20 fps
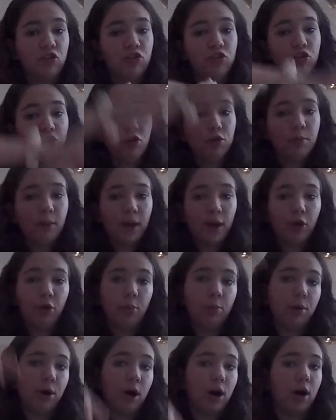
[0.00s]
two metal
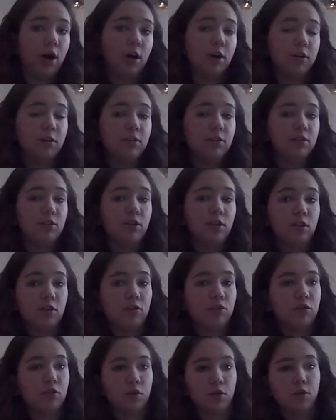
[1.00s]
bars to the
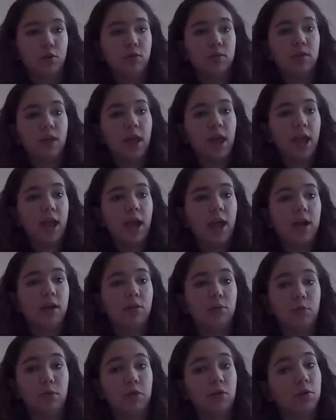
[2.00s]
screws
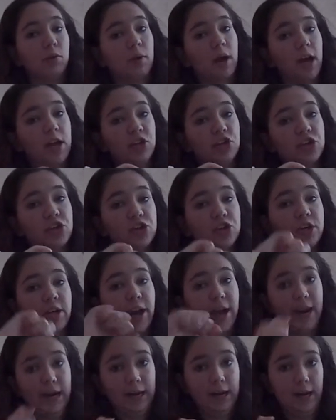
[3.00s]
and with a wrench
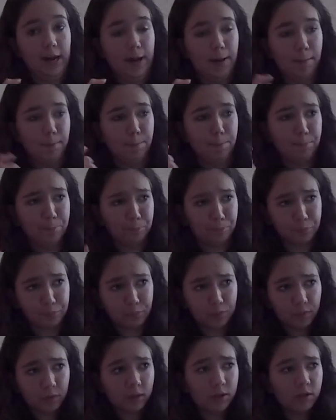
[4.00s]
tighten it.
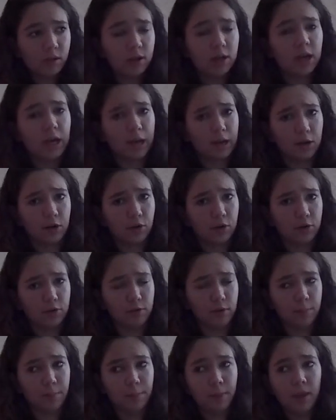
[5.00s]
Kind of
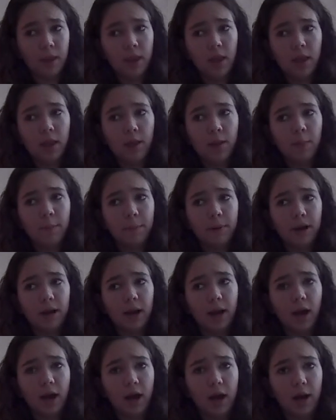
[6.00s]
gruesome. But
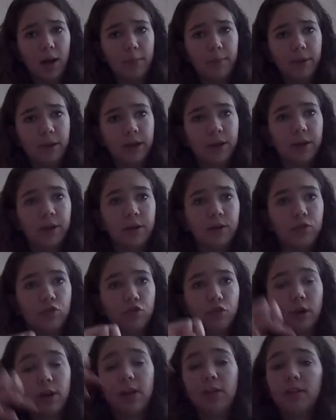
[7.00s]
um, it
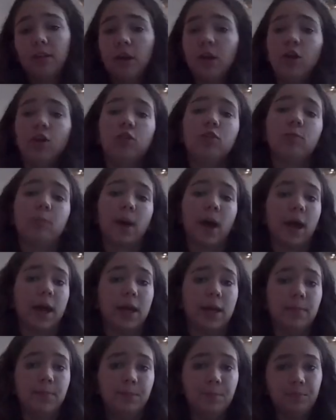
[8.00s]
straightens out your
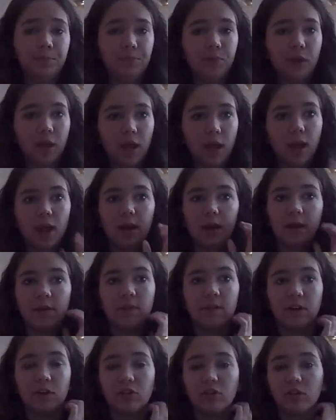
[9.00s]
spine and
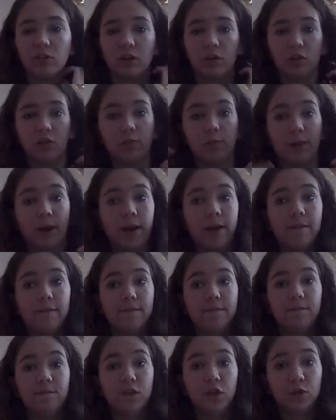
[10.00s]
eventually your spine
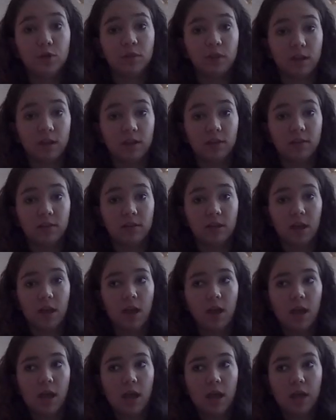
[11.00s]
fuses.
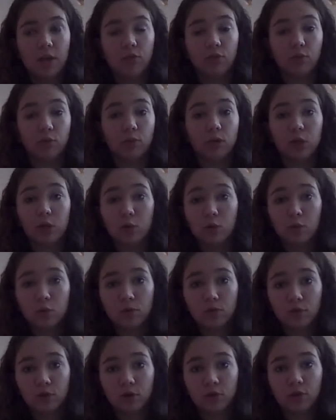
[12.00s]
And it's a really cool
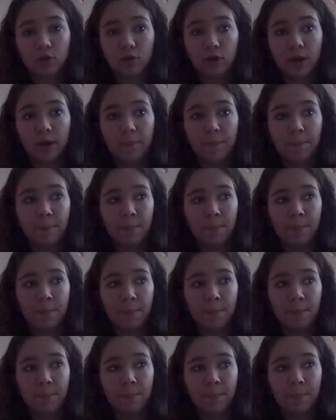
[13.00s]
surgery.